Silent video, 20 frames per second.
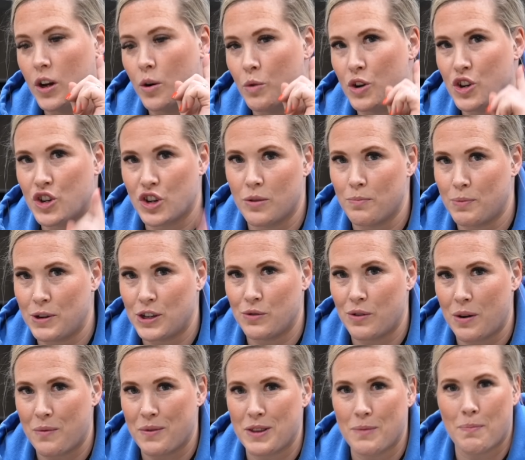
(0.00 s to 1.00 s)
we shouldn't be
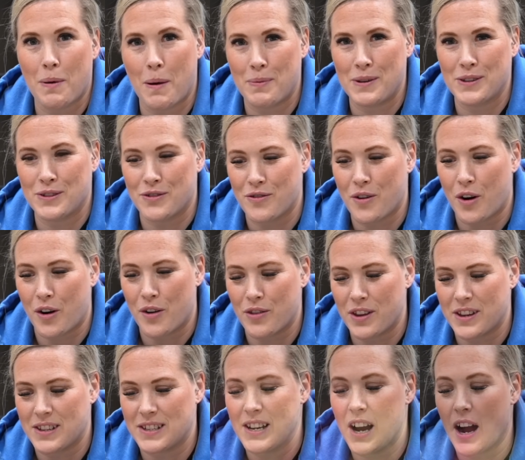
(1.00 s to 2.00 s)
doing when the puppies are
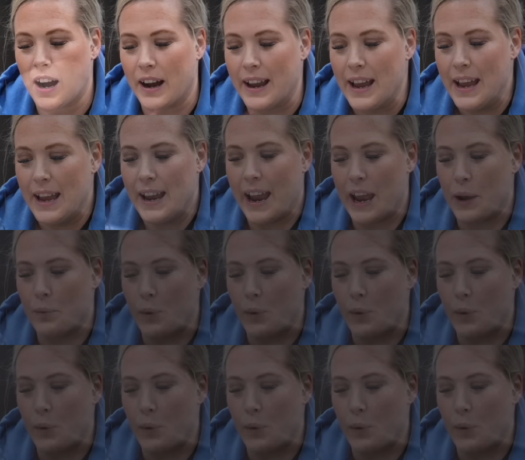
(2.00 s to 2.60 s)
this young. And